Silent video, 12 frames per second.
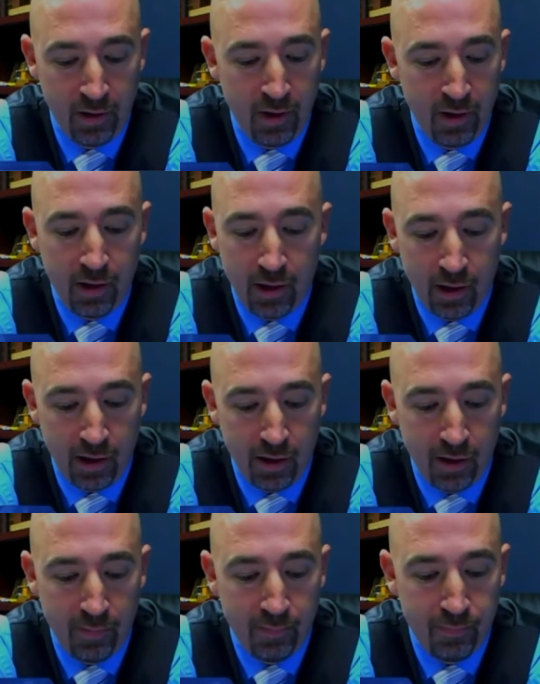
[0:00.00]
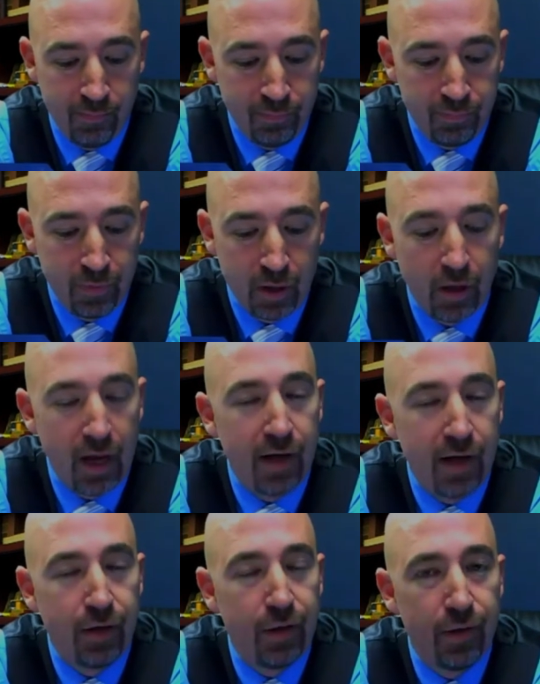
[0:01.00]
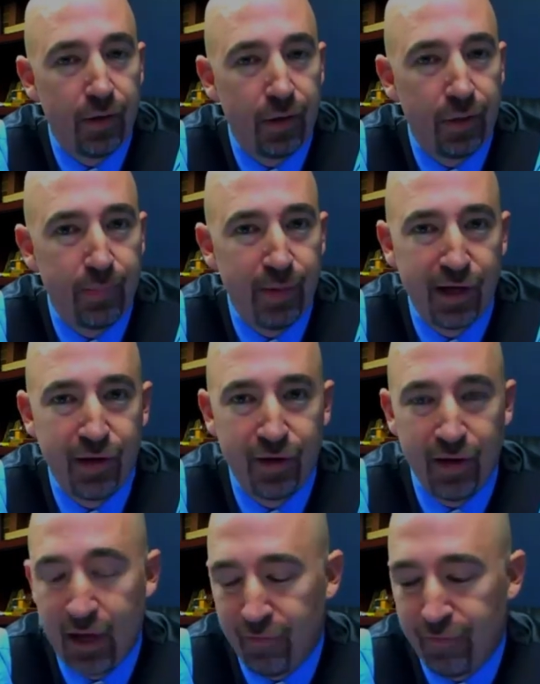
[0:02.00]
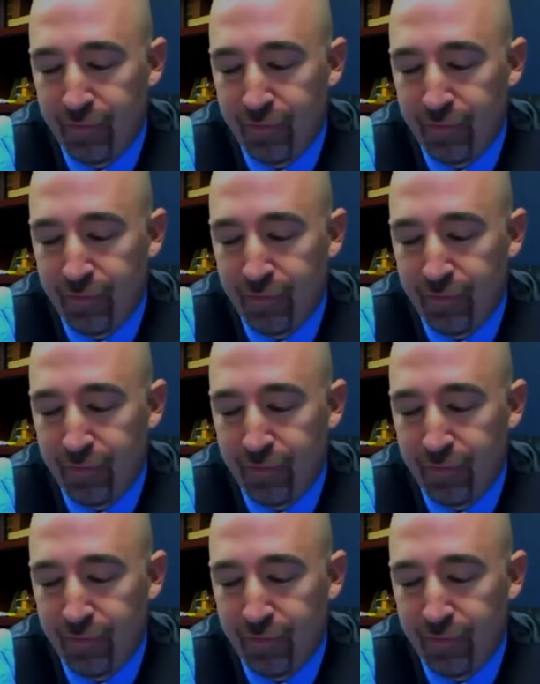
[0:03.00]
You know, and speaking of the NFL,